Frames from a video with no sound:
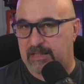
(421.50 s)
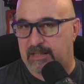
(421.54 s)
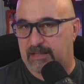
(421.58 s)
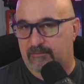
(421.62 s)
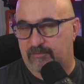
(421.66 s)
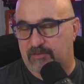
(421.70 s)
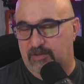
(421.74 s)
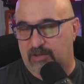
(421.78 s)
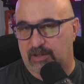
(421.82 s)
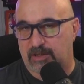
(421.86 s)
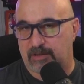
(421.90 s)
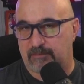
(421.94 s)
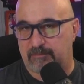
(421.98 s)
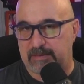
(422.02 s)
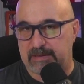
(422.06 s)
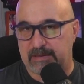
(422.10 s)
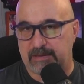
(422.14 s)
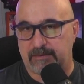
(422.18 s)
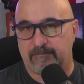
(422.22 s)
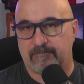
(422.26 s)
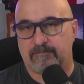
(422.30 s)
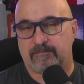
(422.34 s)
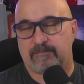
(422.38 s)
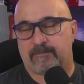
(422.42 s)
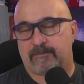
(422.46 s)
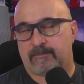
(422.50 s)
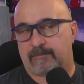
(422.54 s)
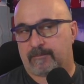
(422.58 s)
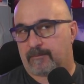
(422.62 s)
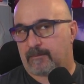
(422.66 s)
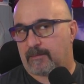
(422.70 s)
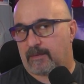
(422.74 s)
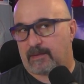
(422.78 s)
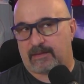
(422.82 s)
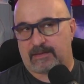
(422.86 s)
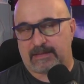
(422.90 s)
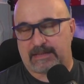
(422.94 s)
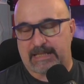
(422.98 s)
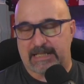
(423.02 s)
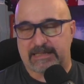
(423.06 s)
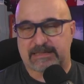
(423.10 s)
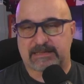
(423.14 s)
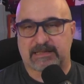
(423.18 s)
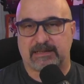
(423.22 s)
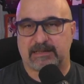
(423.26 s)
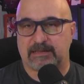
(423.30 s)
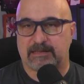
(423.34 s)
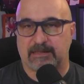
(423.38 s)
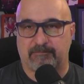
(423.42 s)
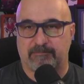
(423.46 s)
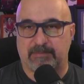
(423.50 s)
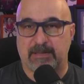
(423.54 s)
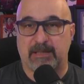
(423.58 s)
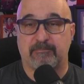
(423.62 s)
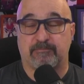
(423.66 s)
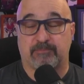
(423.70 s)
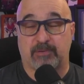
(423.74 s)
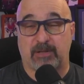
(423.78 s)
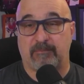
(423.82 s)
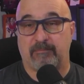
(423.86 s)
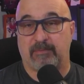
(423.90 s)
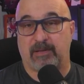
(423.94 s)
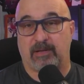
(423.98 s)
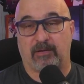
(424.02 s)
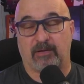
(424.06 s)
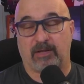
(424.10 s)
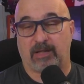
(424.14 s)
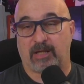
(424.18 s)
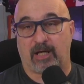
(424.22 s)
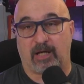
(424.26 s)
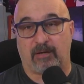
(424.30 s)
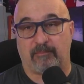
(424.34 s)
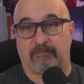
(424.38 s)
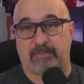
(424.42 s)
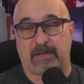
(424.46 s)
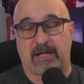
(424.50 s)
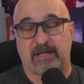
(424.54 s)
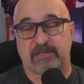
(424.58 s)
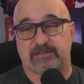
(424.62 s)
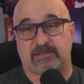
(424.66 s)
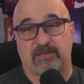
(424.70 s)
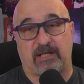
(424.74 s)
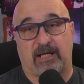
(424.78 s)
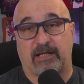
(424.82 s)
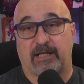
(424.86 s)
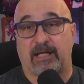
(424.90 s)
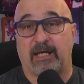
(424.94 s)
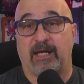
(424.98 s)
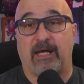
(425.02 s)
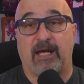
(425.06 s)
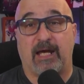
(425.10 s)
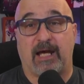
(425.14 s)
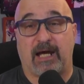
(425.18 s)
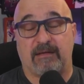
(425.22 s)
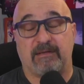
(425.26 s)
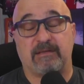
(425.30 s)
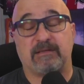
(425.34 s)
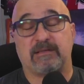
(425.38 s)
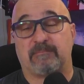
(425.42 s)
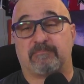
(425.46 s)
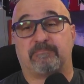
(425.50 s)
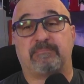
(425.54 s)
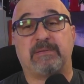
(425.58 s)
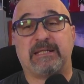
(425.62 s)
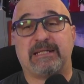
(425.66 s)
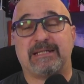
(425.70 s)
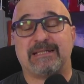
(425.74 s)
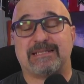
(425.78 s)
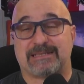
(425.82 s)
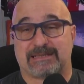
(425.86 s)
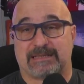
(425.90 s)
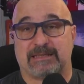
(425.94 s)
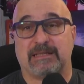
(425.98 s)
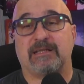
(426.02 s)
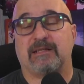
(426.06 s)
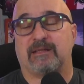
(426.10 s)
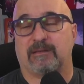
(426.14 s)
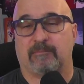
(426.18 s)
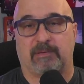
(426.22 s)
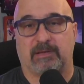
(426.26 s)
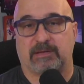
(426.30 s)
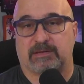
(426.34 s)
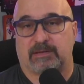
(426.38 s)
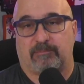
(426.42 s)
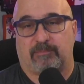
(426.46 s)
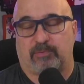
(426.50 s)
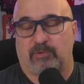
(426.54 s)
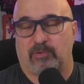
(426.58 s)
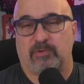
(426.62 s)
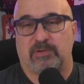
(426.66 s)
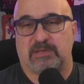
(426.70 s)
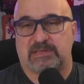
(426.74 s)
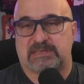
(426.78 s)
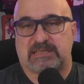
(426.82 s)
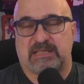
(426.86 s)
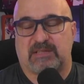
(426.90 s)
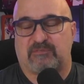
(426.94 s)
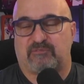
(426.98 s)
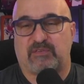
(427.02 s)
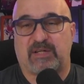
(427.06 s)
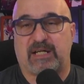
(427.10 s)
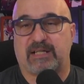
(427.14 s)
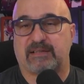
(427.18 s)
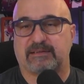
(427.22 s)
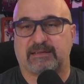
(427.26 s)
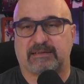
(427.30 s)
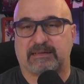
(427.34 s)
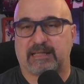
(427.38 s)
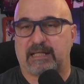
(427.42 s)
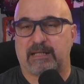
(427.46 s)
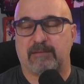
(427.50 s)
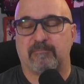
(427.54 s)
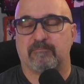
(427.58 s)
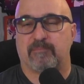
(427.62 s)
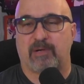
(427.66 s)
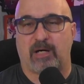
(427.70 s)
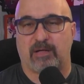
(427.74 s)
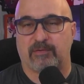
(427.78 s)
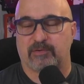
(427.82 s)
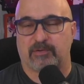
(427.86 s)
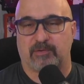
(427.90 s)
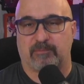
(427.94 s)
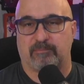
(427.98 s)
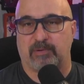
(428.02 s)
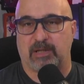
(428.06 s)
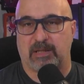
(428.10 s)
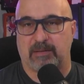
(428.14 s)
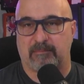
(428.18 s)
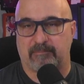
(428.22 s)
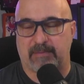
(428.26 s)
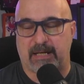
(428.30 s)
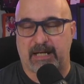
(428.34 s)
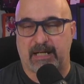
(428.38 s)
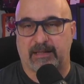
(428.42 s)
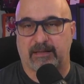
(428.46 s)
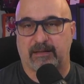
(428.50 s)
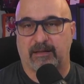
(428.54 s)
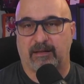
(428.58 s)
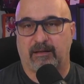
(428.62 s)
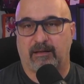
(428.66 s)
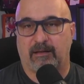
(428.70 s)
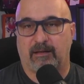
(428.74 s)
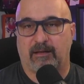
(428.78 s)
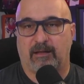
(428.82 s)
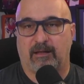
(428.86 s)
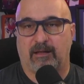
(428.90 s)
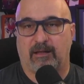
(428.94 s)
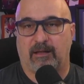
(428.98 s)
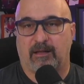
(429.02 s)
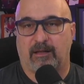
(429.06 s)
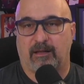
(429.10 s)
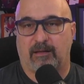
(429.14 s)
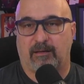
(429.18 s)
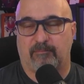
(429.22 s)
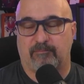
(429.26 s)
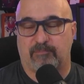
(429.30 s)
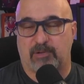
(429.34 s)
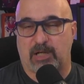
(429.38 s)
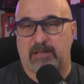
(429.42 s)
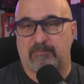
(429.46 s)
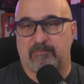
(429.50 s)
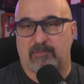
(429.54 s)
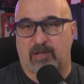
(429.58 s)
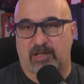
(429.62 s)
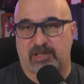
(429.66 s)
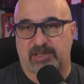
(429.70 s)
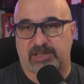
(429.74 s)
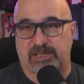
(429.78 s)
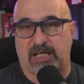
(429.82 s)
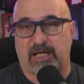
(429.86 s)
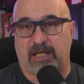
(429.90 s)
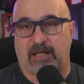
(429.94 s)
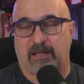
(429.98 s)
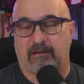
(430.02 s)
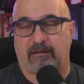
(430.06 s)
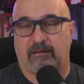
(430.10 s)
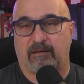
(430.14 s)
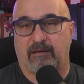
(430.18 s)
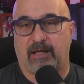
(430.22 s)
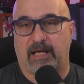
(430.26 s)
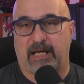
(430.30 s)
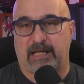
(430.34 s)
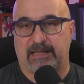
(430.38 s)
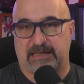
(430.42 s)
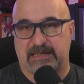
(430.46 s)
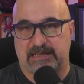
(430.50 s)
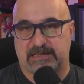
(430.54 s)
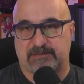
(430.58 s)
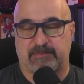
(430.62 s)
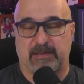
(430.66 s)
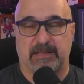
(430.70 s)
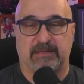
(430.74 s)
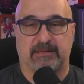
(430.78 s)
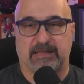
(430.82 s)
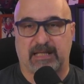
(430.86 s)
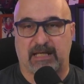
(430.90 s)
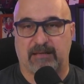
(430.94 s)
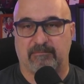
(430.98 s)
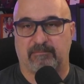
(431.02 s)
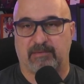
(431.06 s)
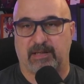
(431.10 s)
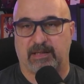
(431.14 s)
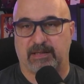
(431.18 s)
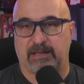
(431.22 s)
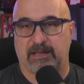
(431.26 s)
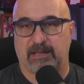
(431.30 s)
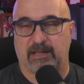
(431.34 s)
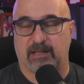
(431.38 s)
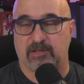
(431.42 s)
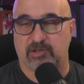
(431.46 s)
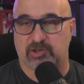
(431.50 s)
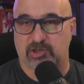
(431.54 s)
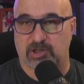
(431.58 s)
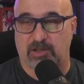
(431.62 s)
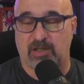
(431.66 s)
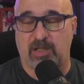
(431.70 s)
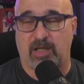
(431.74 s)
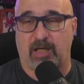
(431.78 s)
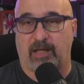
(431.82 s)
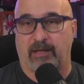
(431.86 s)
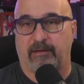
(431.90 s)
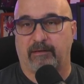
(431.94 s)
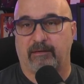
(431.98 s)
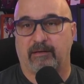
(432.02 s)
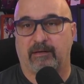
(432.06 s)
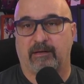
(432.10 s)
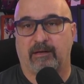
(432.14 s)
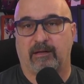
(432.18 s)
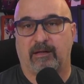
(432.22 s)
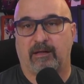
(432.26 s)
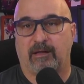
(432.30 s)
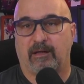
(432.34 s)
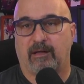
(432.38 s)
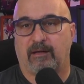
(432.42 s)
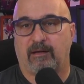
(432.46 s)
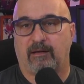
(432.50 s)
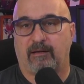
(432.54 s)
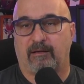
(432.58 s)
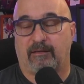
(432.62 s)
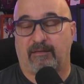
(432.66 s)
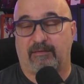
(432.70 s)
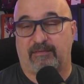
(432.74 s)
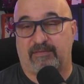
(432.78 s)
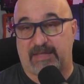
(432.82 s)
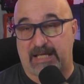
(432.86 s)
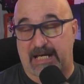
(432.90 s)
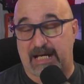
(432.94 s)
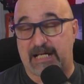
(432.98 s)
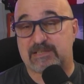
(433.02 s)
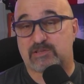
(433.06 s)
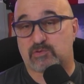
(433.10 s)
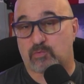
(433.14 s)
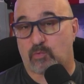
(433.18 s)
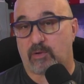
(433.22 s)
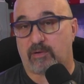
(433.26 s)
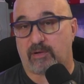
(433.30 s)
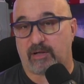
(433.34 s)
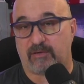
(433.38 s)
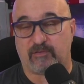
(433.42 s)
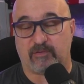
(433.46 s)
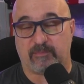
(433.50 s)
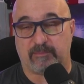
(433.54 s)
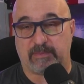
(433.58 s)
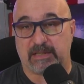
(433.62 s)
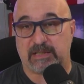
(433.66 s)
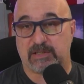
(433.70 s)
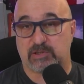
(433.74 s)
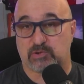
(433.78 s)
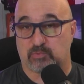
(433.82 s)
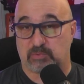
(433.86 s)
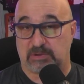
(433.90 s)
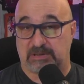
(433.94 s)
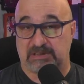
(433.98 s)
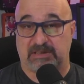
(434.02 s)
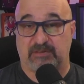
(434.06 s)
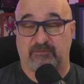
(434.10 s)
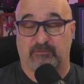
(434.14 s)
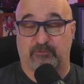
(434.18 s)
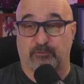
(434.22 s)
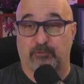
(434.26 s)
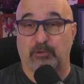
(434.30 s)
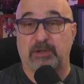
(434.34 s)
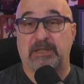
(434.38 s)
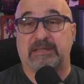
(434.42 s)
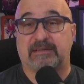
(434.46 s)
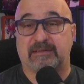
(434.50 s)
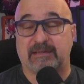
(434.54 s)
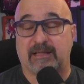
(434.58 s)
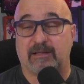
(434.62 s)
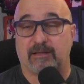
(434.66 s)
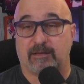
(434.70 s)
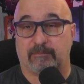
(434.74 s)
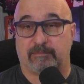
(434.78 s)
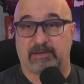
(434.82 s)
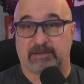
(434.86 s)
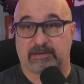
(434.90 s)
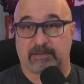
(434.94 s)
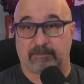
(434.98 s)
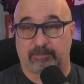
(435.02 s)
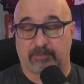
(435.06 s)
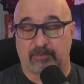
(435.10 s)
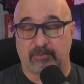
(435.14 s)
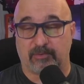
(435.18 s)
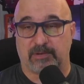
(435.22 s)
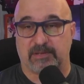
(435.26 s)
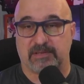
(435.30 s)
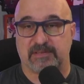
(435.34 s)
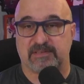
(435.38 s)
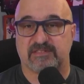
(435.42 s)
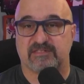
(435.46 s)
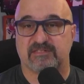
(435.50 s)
they're going to be, that's going to depend primarily on Pastrnak. I think the biggest thing about the Bruins is the fact that they didn't bother to bring back Brad Marchand, and they spent that money on Janot. That's where everybody's really freaked out about the Bruins.